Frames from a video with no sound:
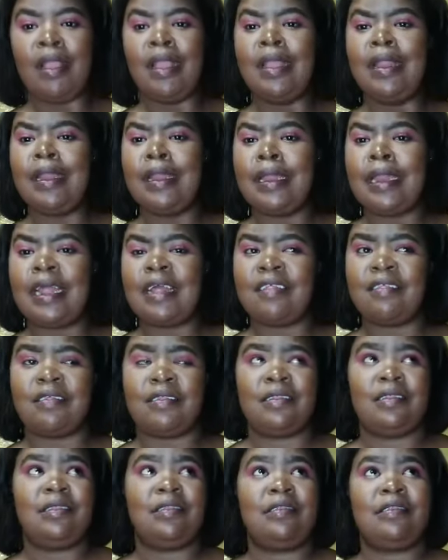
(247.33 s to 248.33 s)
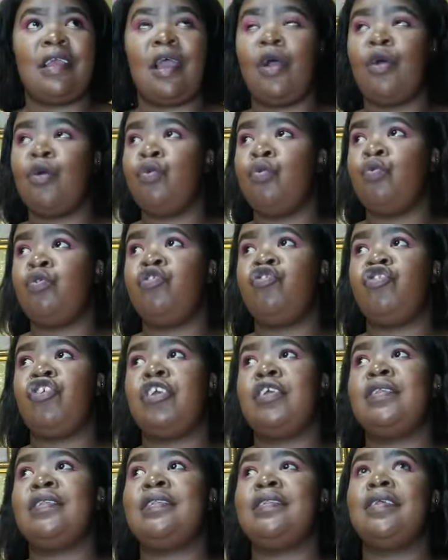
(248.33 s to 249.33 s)
In another town which
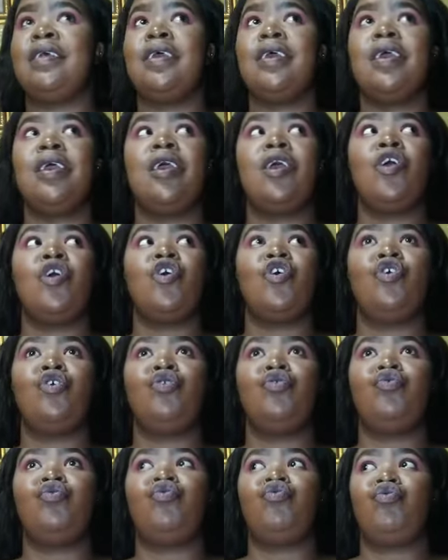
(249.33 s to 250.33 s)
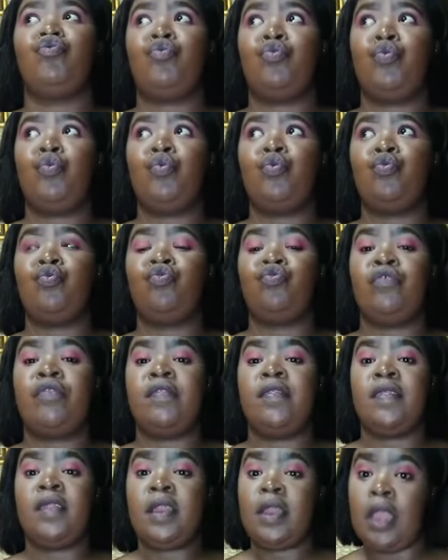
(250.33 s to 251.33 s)
is 2 to
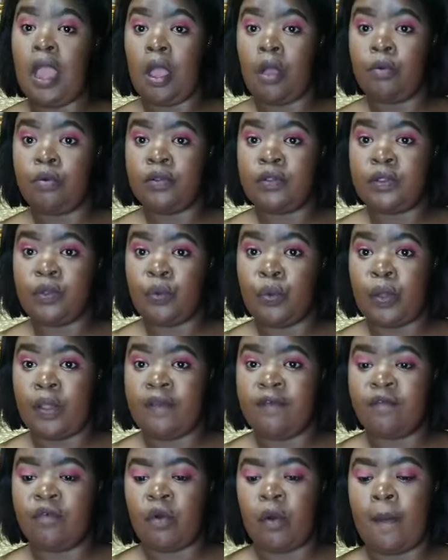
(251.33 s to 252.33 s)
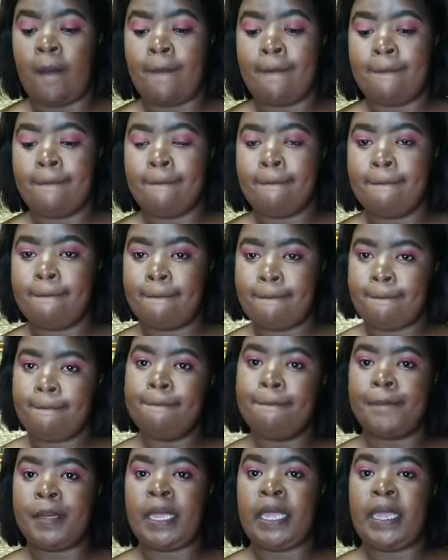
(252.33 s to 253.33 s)
3 hours away from
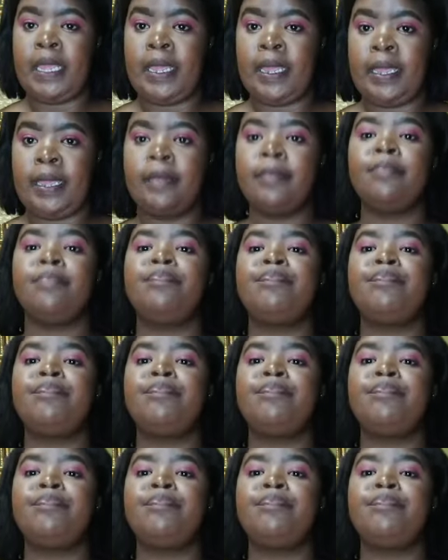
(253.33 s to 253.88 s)
PE.